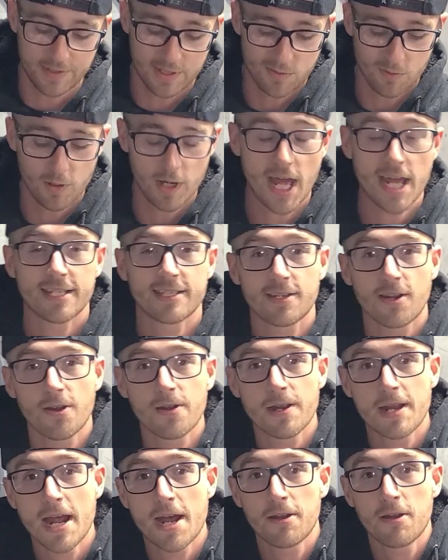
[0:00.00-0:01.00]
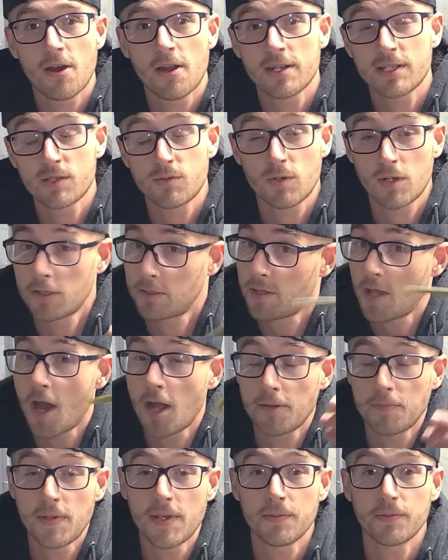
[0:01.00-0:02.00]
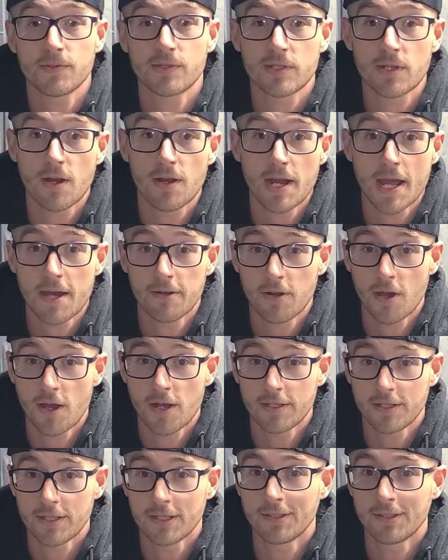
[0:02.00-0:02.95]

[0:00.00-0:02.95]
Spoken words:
It's what I started out on, it's what a lot of people start out on.